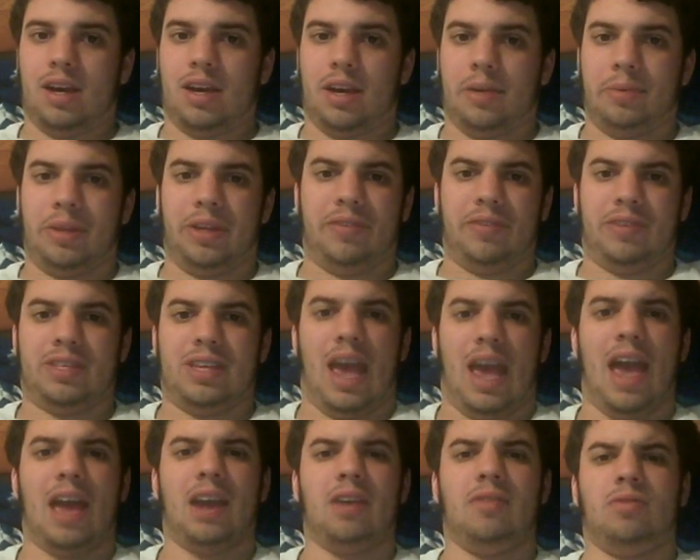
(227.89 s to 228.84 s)
I believe it's
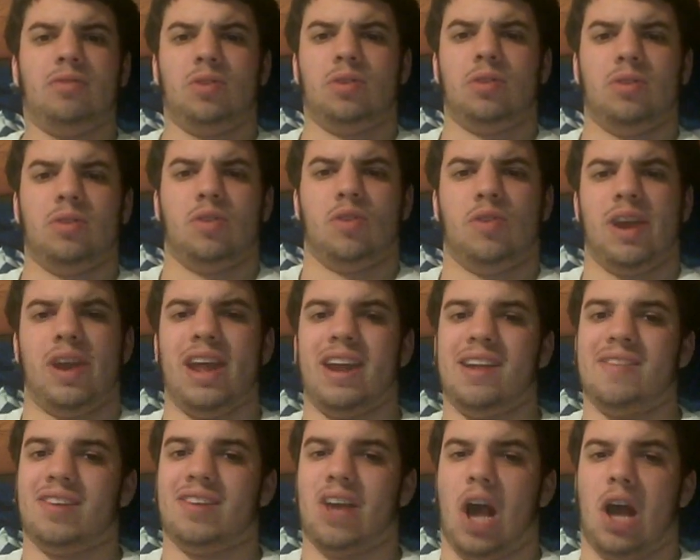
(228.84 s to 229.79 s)
head of
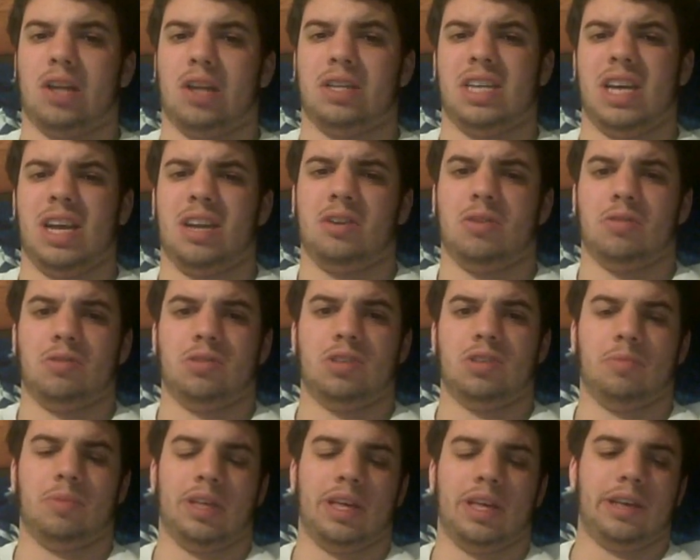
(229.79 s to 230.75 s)
creative content or
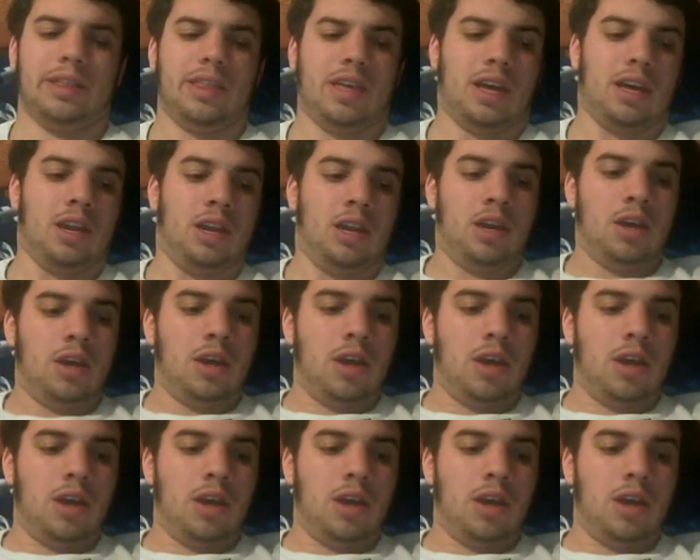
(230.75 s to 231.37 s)
something like that.